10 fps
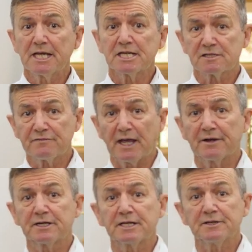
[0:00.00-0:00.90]
is
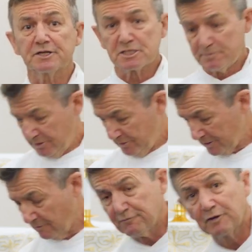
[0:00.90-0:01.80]
founded in the
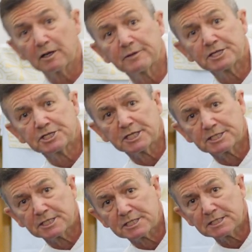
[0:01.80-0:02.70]
spirit of following
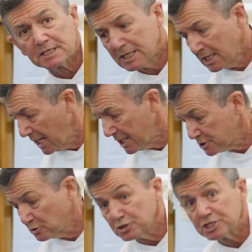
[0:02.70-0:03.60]
Jesus as
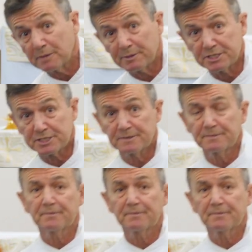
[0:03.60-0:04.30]
good shepherds.